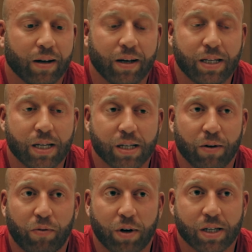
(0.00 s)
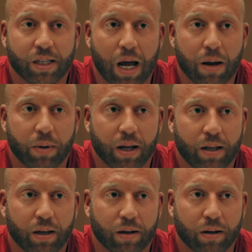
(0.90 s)
this is the first time
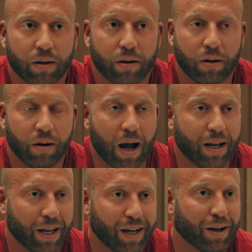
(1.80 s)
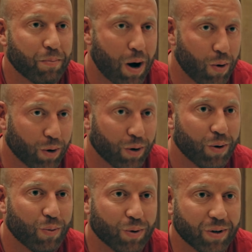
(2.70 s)
that I think Mauro